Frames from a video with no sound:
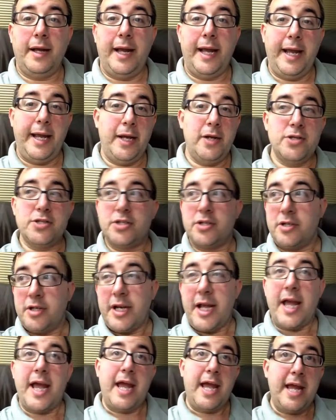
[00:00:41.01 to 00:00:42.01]
Haters
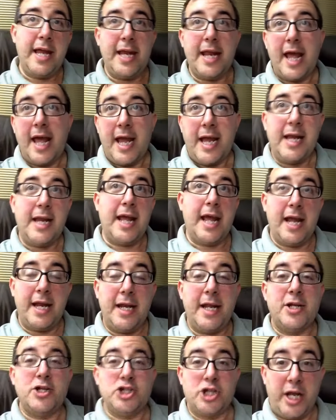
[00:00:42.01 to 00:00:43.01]
gonna hate, hate,
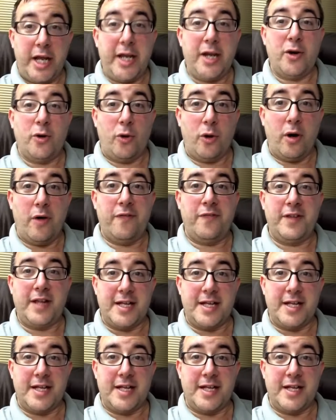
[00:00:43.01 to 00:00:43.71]
hate. Shake it off.